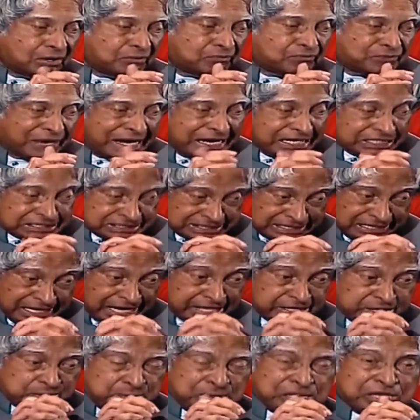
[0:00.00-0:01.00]
friends,
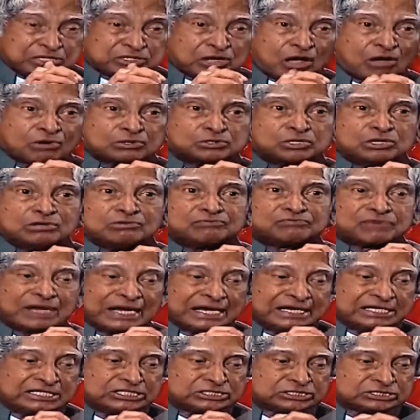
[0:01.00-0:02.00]
let me talk to you,
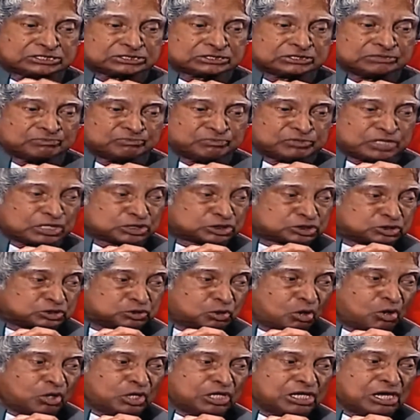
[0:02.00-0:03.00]
friends, the
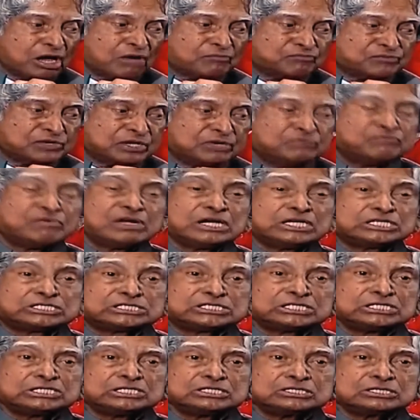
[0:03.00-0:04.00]
story of
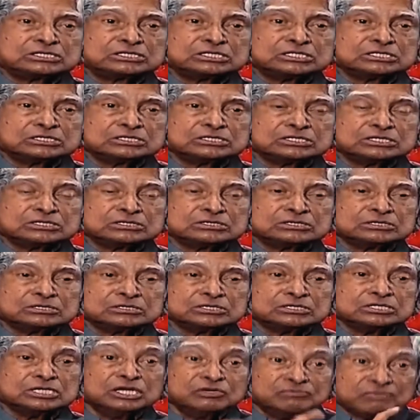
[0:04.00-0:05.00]
invention,
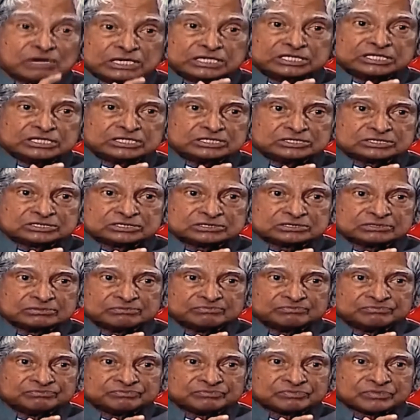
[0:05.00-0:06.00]
inventors,
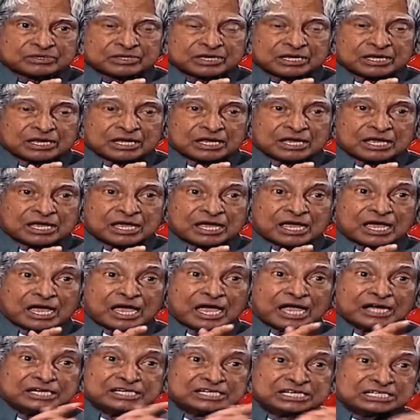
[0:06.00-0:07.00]

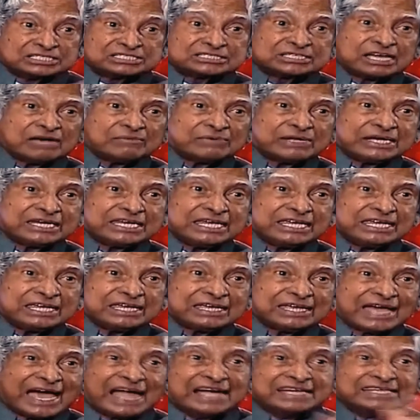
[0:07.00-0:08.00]
discovery
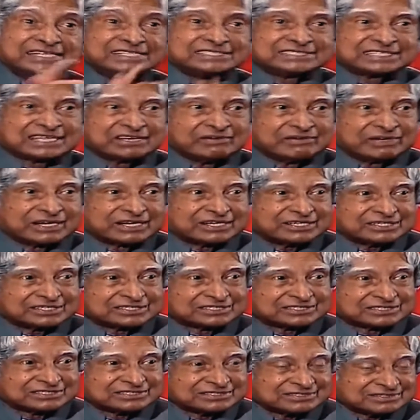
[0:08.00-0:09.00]
and
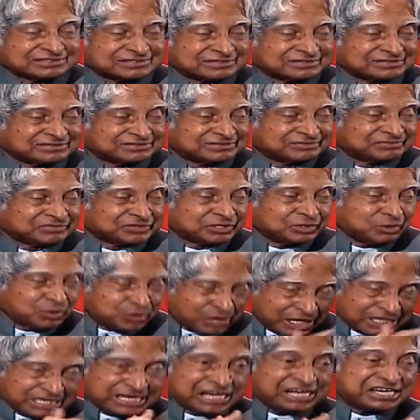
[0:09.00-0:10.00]
discoverers. You
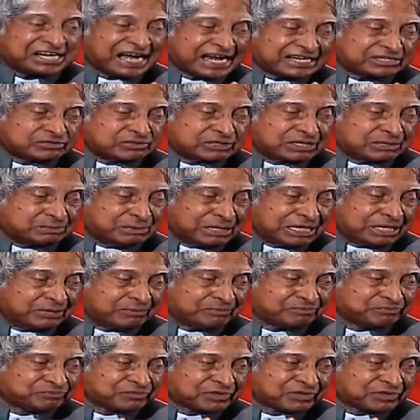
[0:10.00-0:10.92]
can interact with me.